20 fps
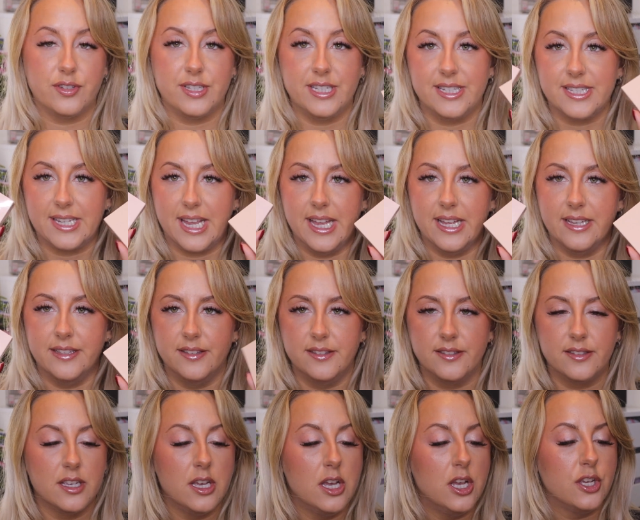
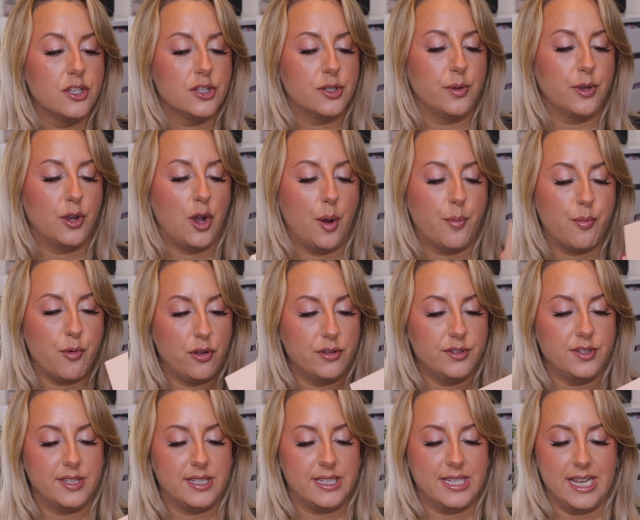skins. So we got a
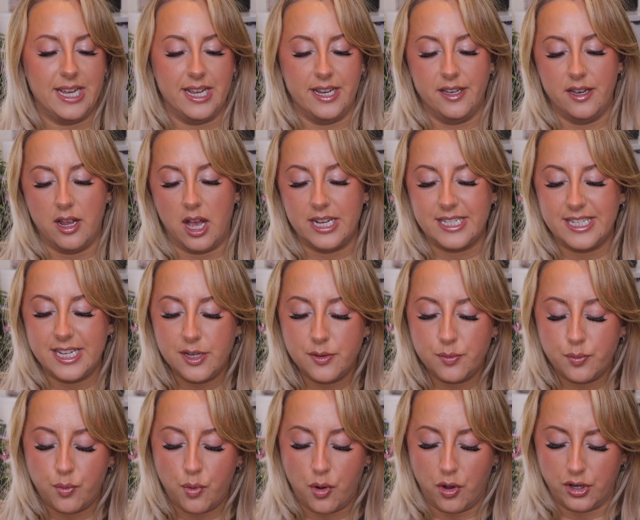bronze tint. I did
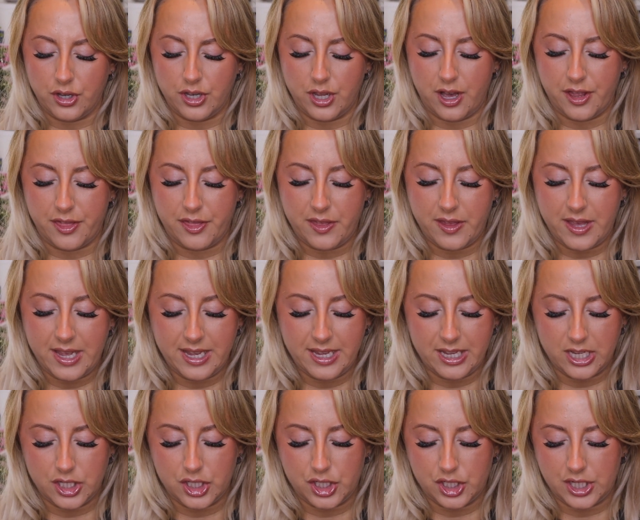one, I
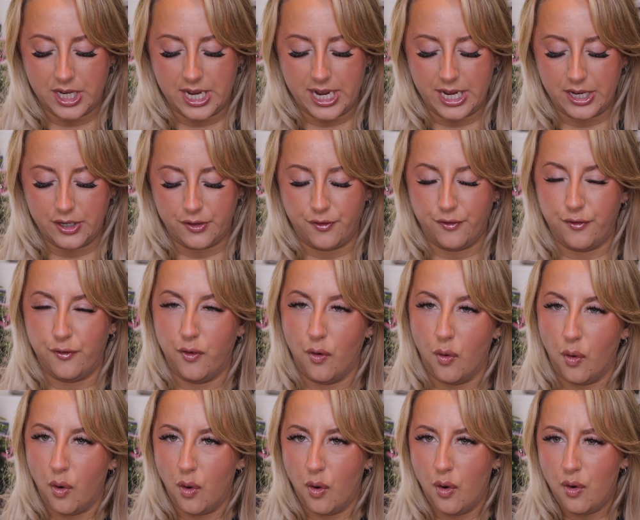think shade
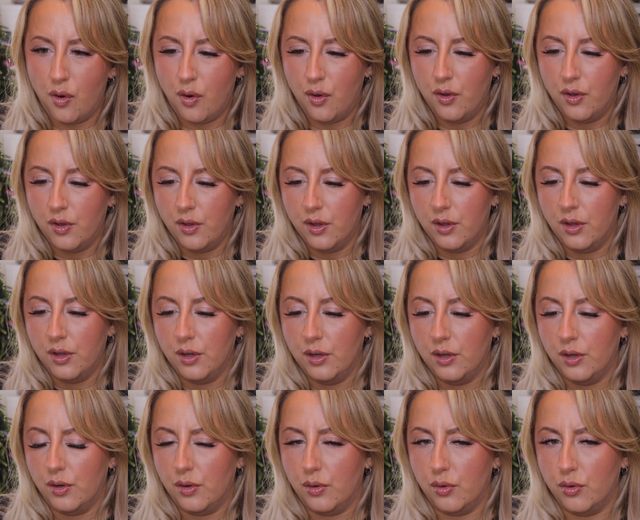4
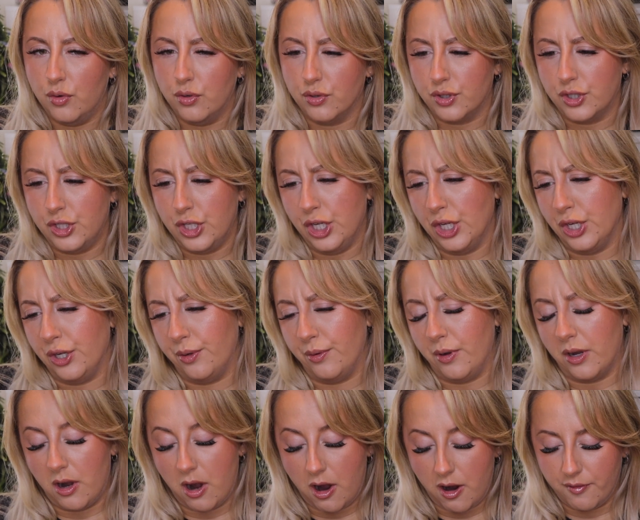or 2, I
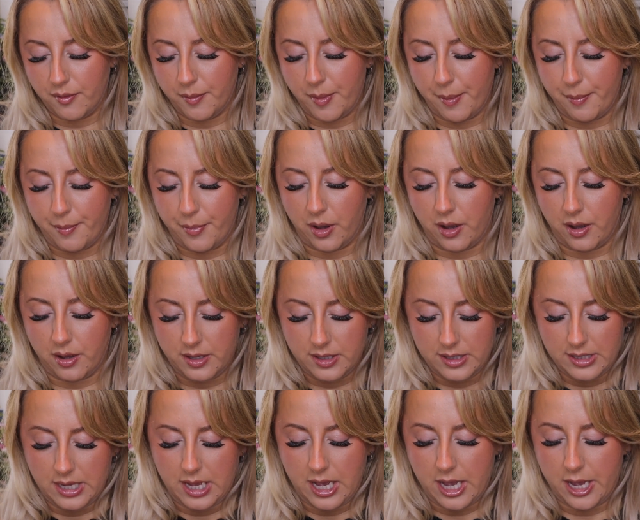can't remember,
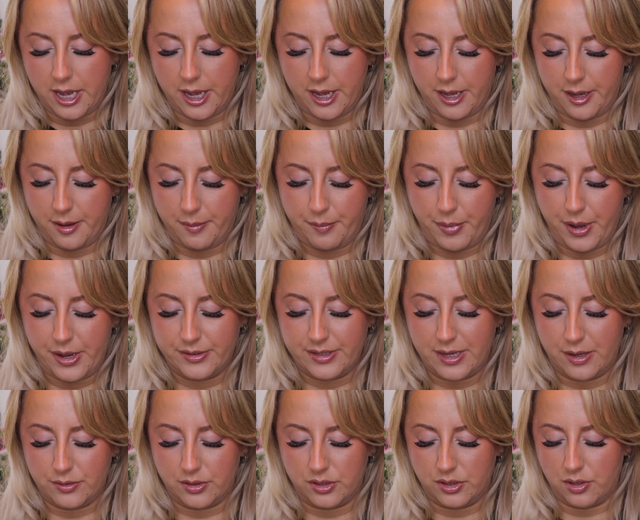but it was
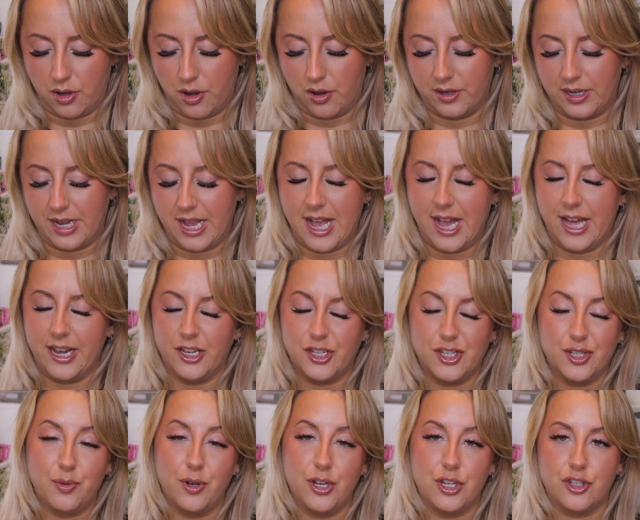out of stock and I
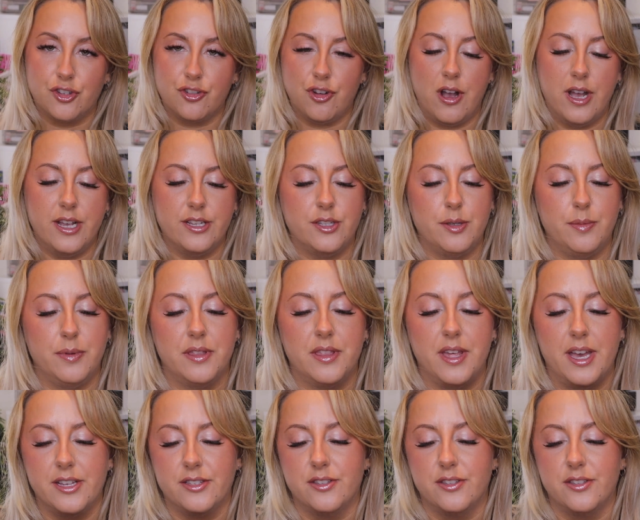just wanted to try it, to be fair.